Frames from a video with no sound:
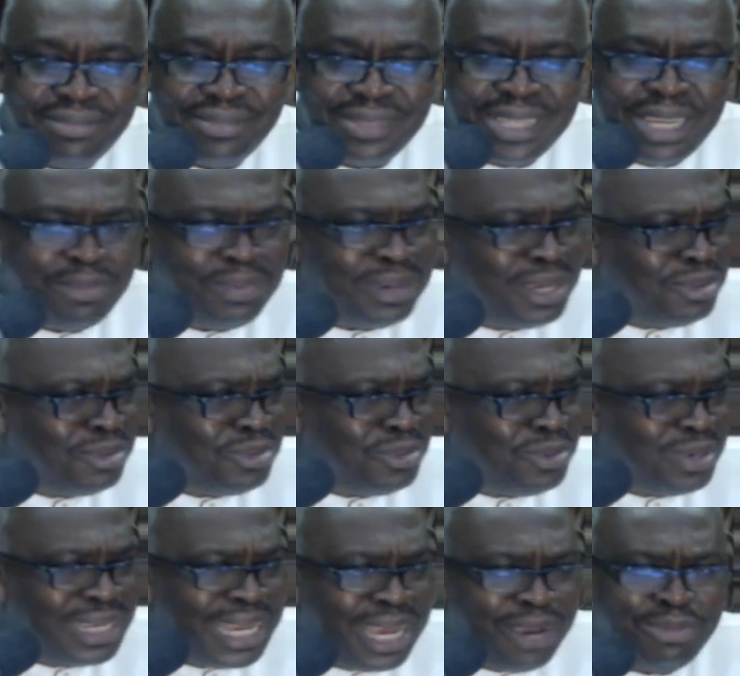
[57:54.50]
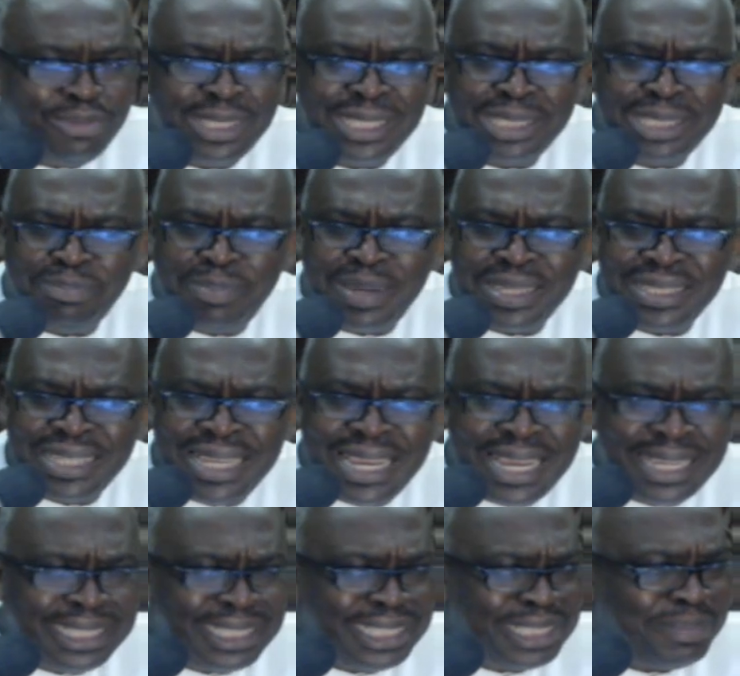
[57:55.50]
You begin to wonder how will this person
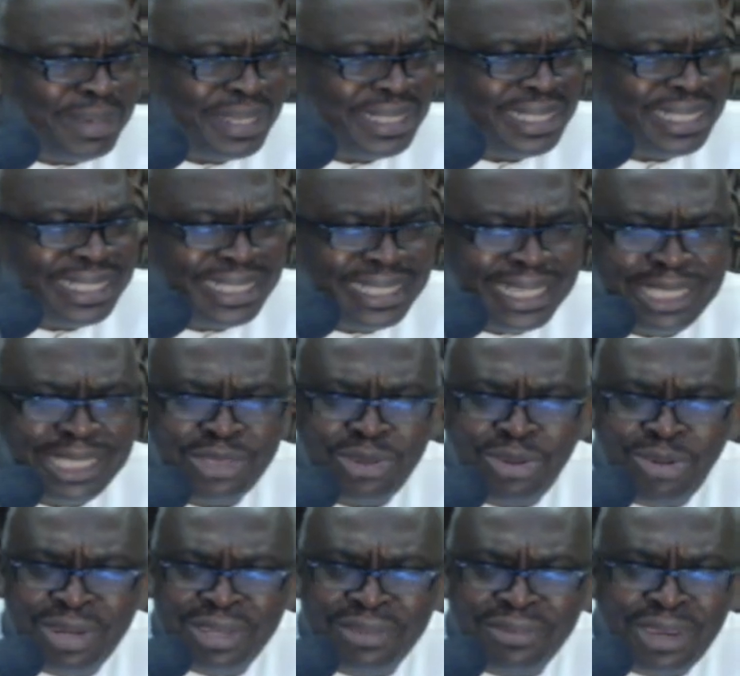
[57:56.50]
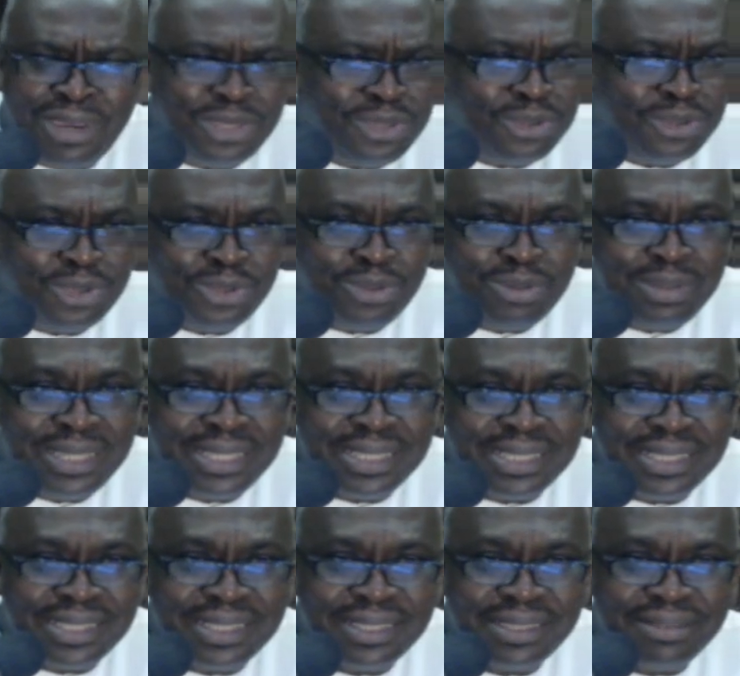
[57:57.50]
and this person say qualification do
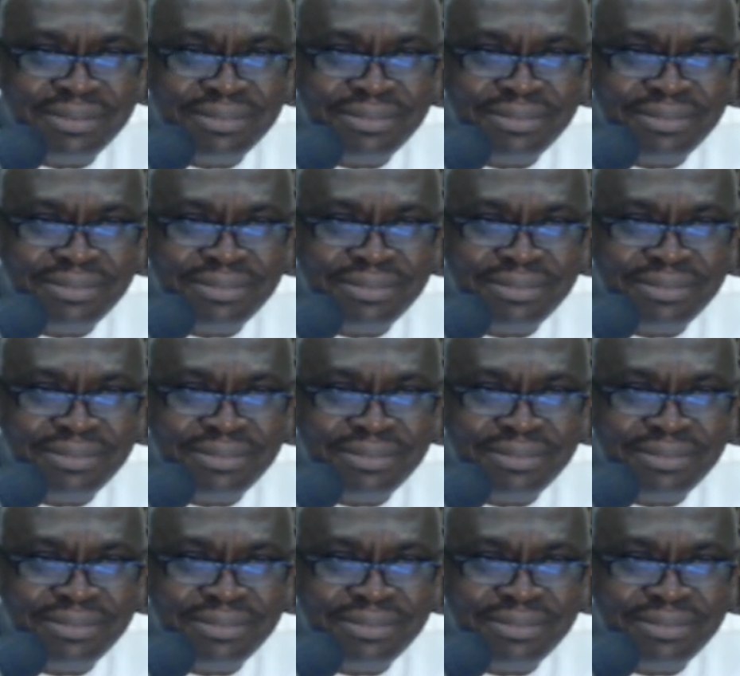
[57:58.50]
this.